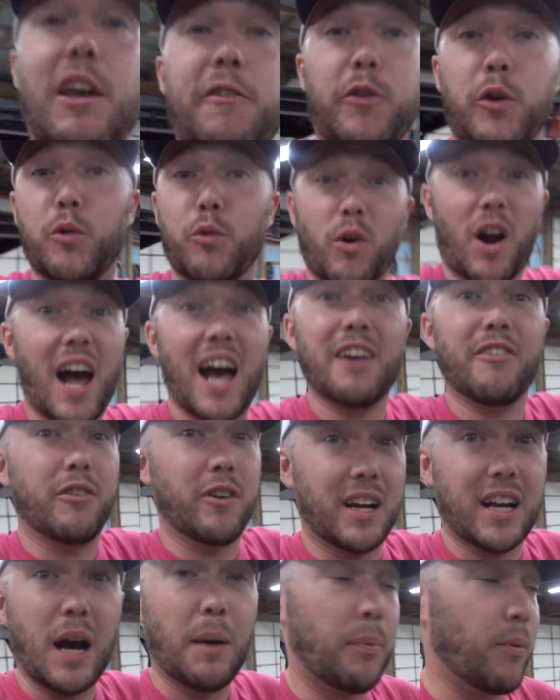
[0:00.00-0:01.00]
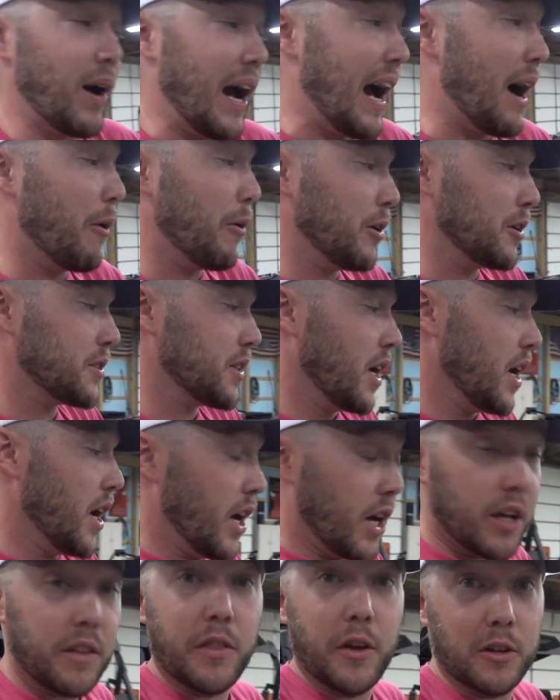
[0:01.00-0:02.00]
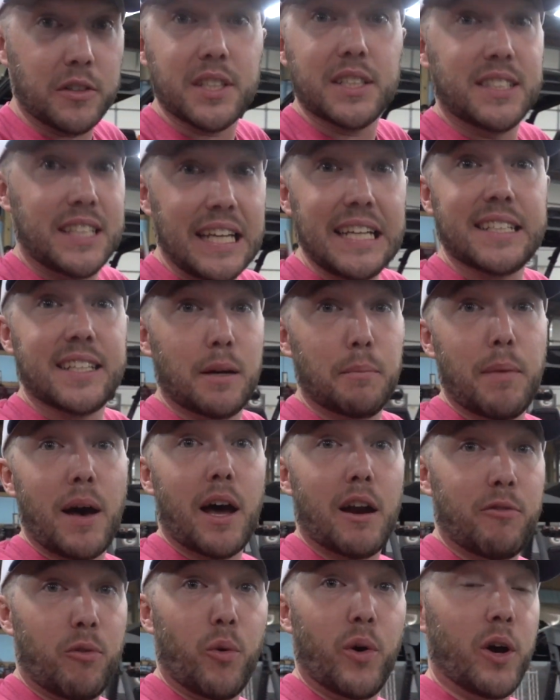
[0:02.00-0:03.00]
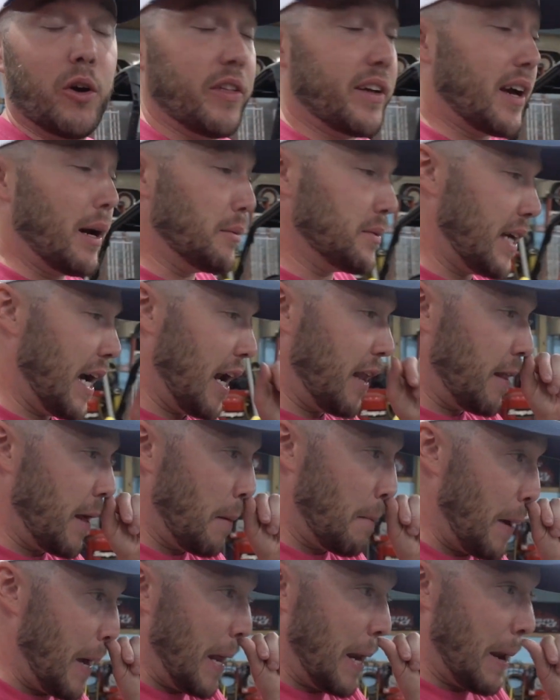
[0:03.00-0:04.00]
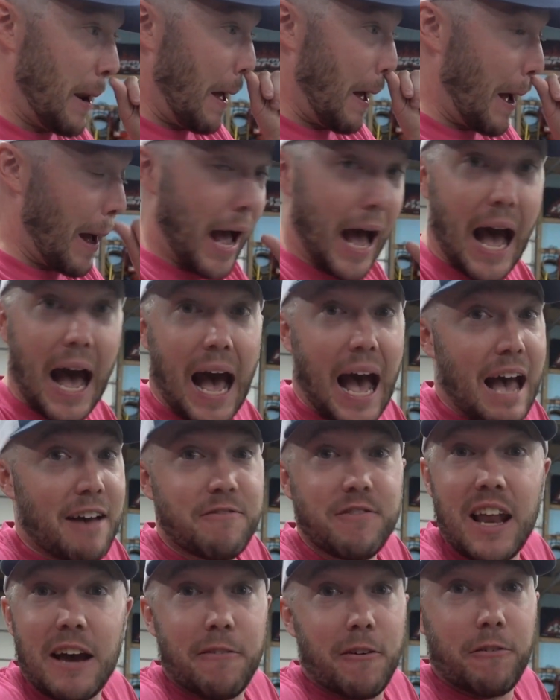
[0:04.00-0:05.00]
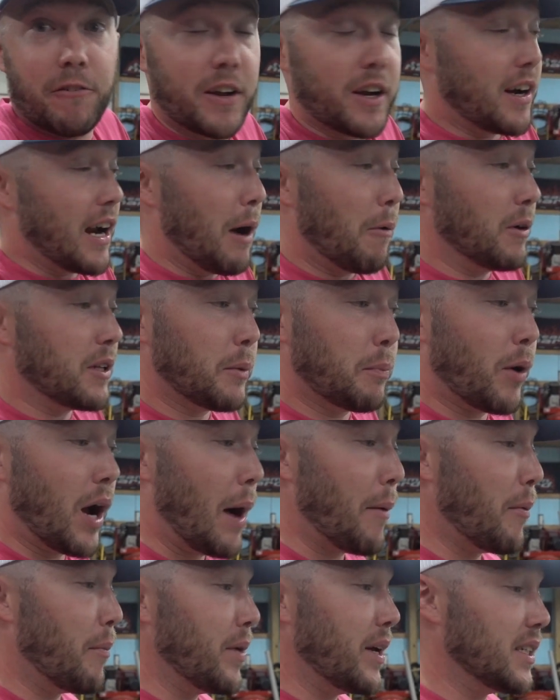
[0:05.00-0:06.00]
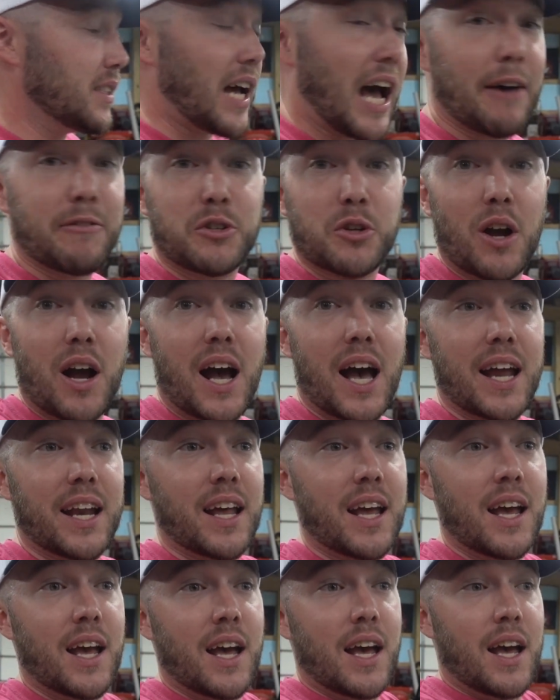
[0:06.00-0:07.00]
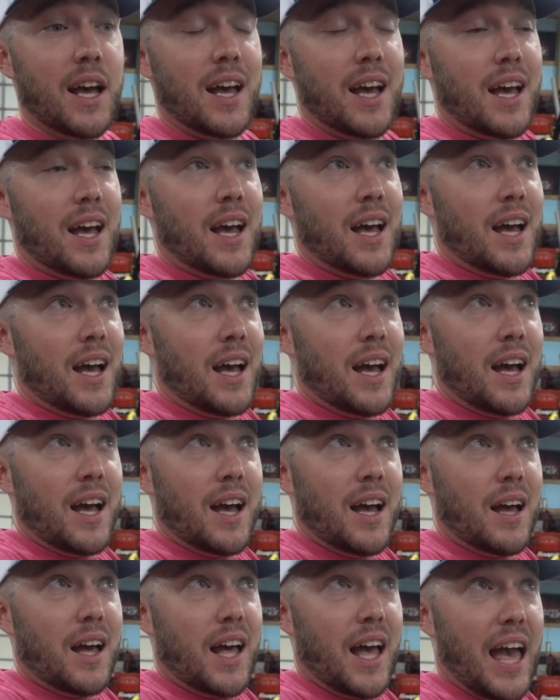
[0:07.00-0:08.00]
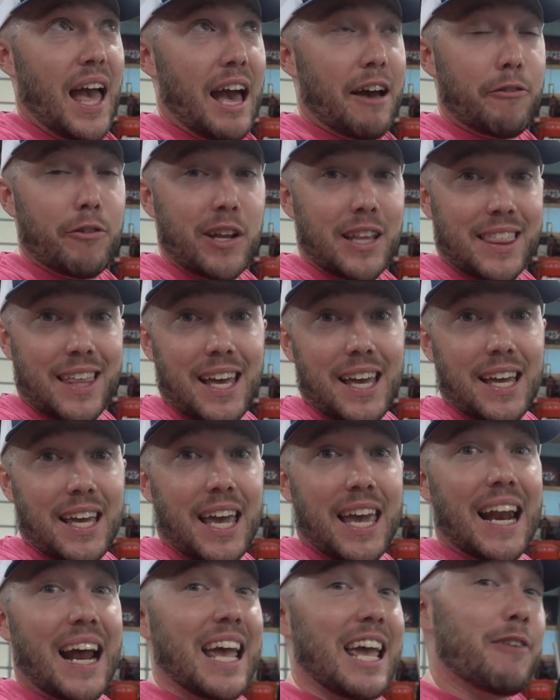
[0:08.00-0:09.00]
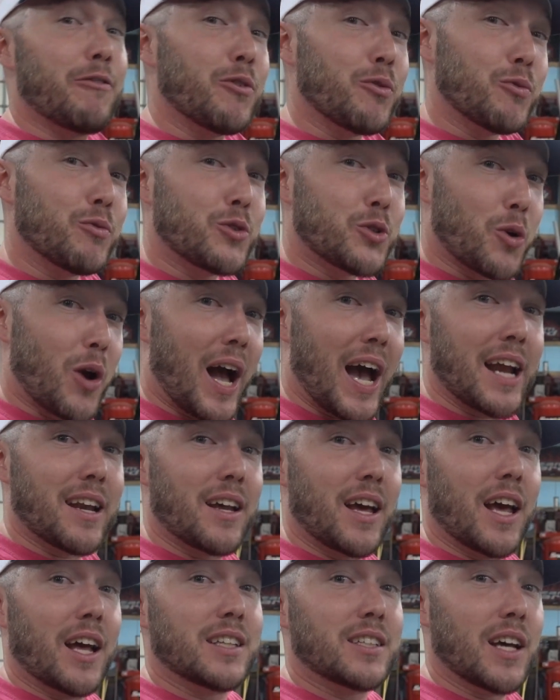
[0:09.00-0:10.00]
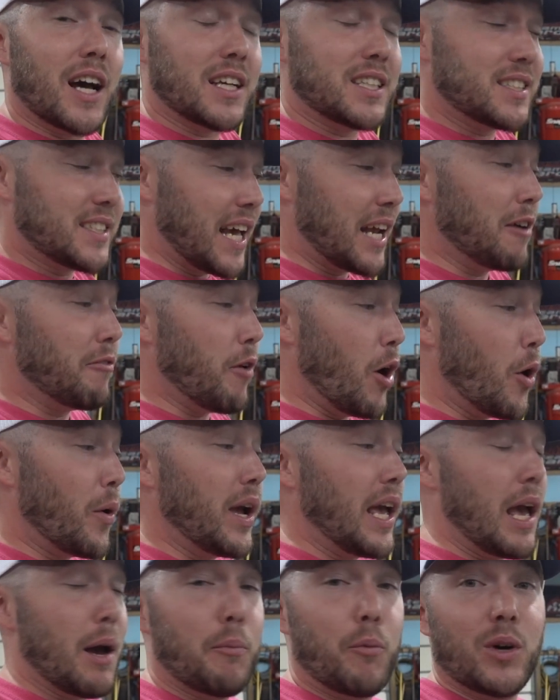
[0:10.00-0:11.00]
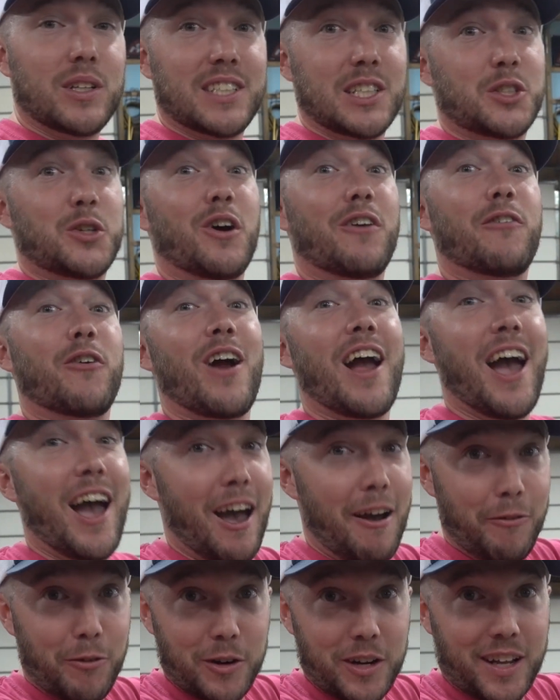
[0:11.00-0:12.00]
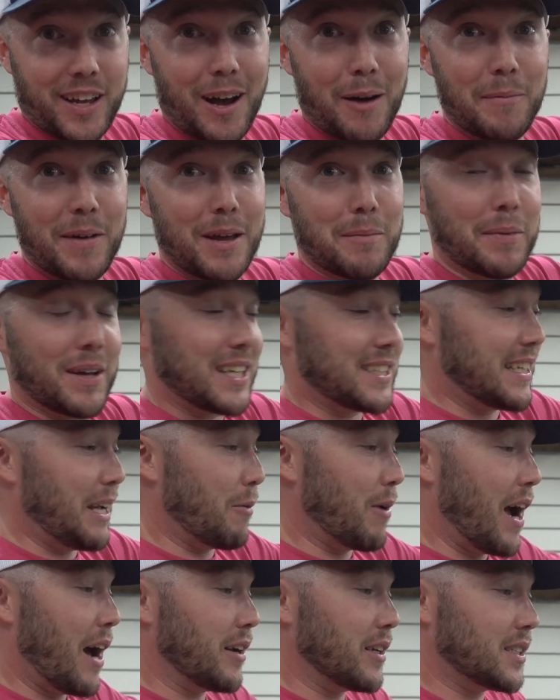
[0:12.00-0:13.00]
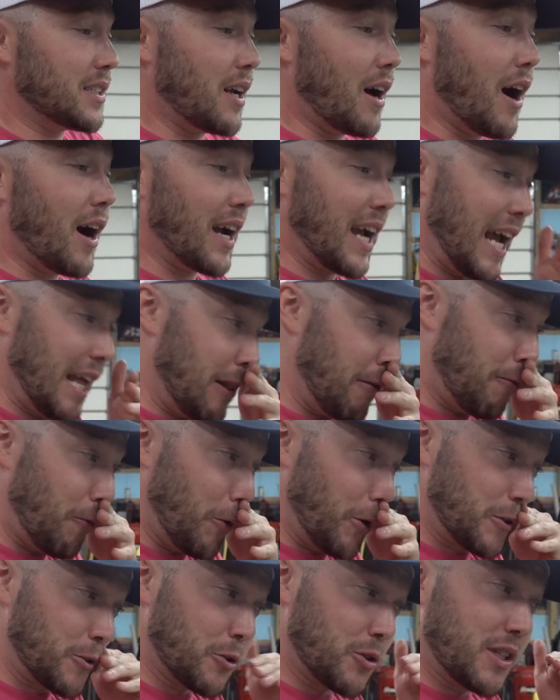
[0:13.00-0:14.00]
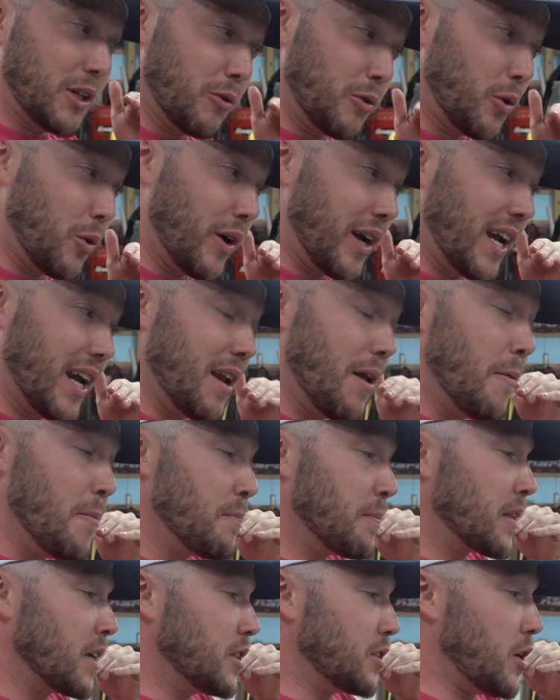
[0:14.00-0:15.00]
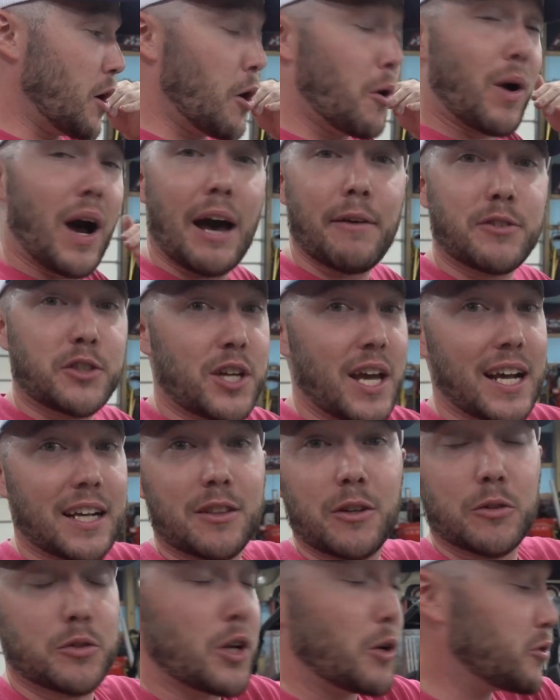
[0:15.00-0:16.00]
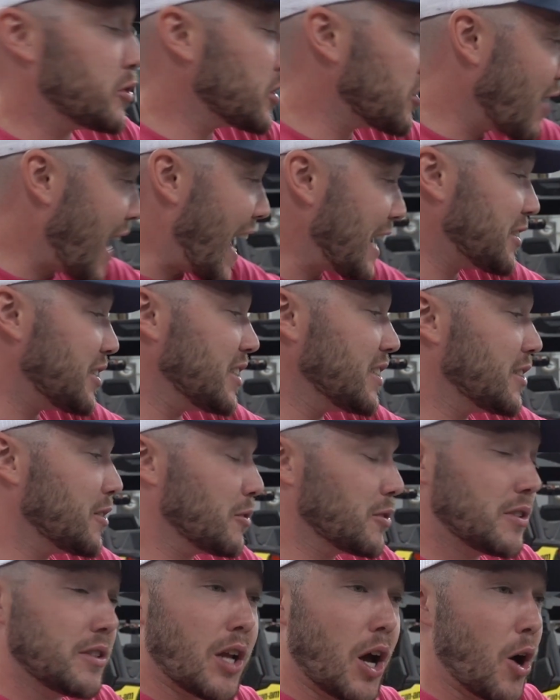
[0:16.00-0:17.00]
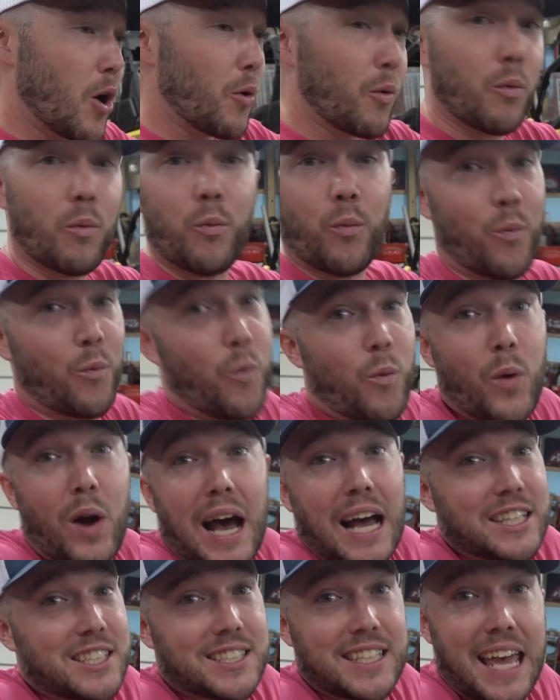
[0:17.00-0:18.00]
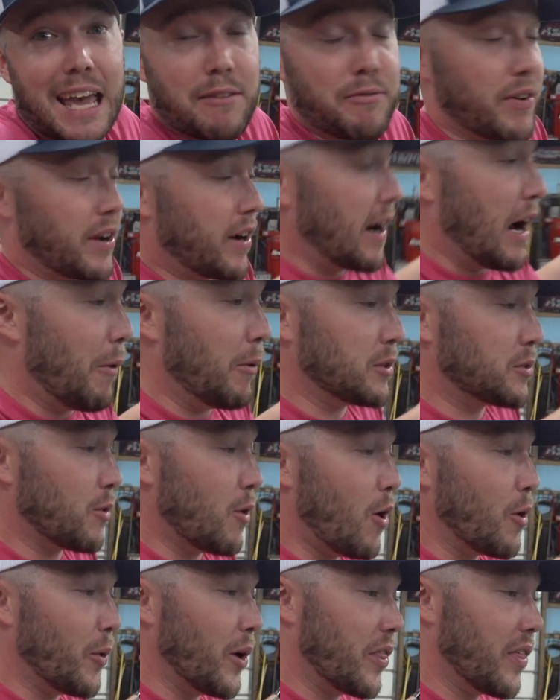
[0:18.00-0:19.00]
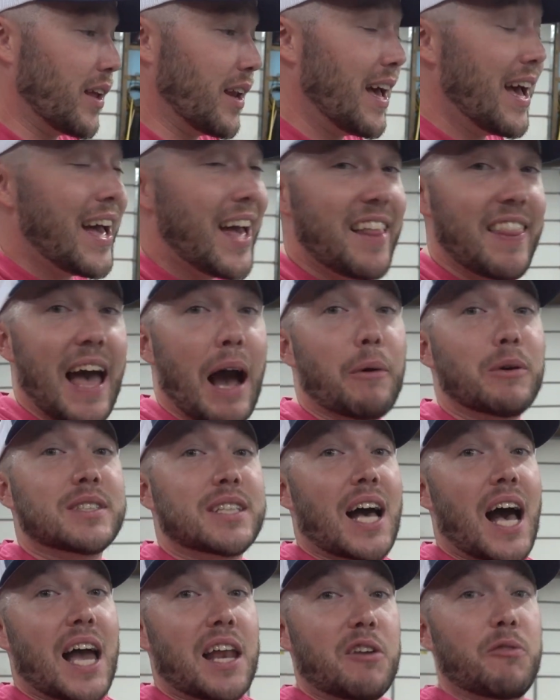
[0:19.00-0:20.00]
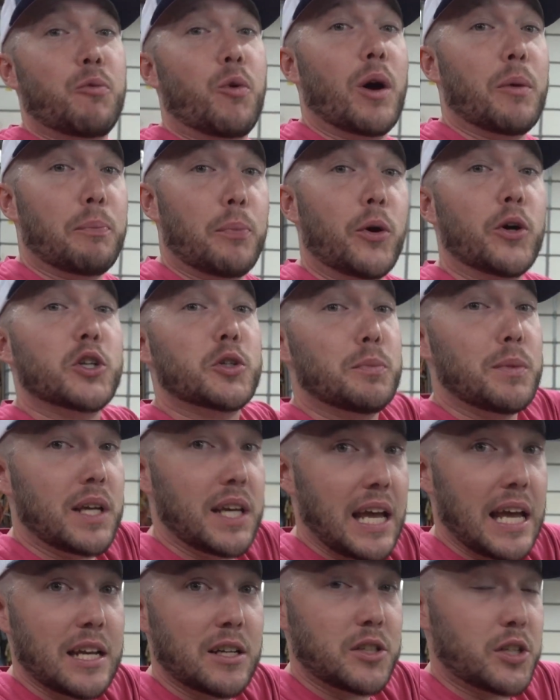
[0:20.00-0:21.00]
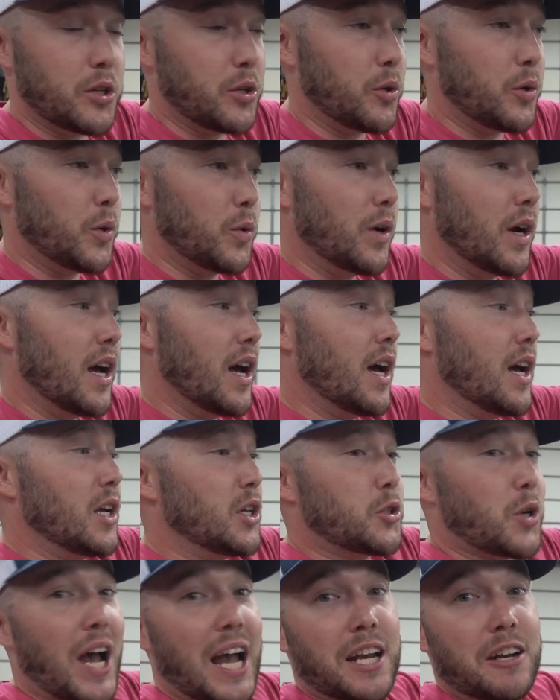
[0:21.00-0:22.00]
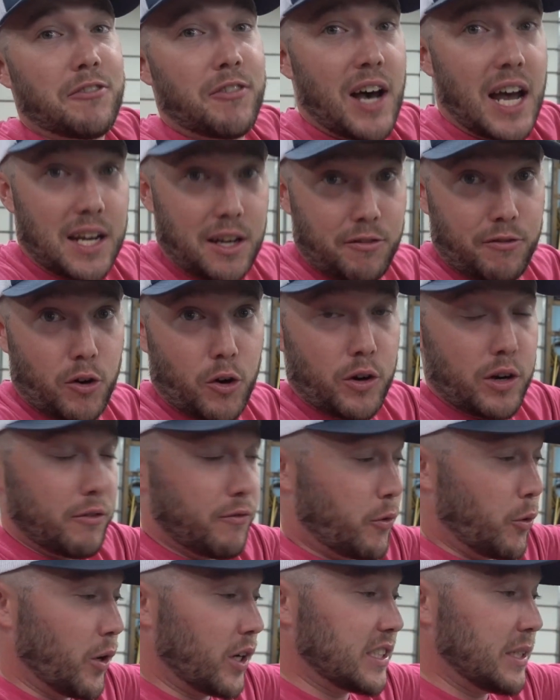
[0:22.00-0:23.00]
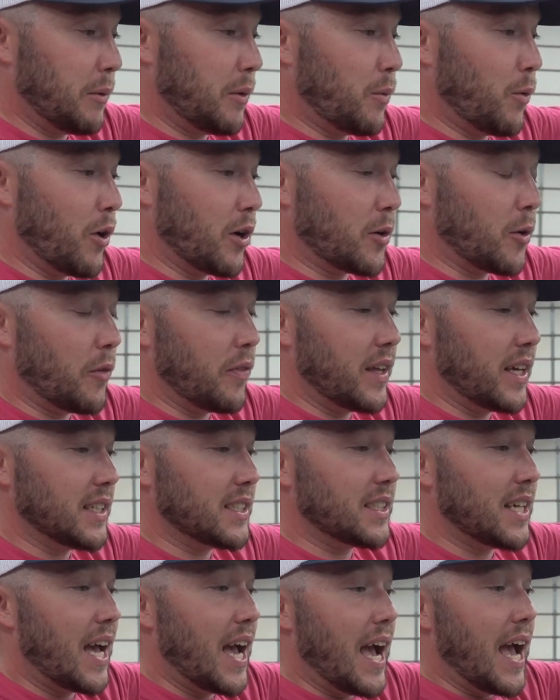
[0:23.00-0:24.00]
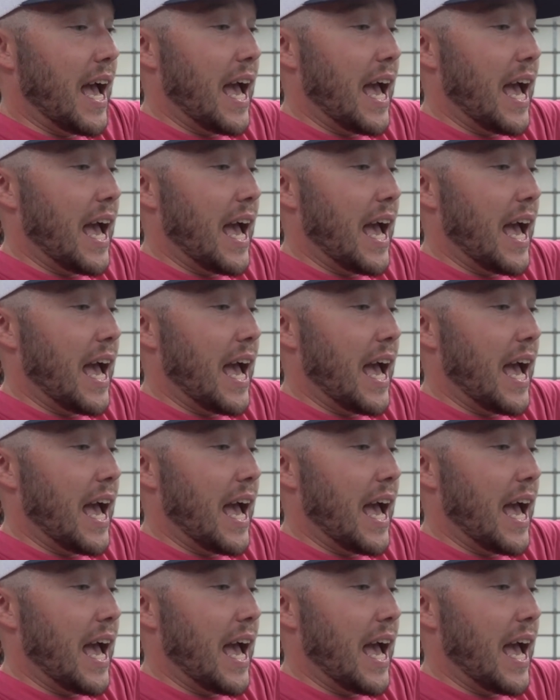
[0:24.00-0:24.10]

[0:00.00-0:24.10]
if you ride for a couple hours, there's a decent amount of oil that comes out of them, and I've never figured out what the problem is. I've tried everything, and I even tried a set of OEM ones. It took forever to come in because they were out of stock, and the forks are still doing it. So I've checked, there's no scratches, I just can't figure out what's wrong with it. That was kind of what pushed me into trying to find inverted forks that would work on this.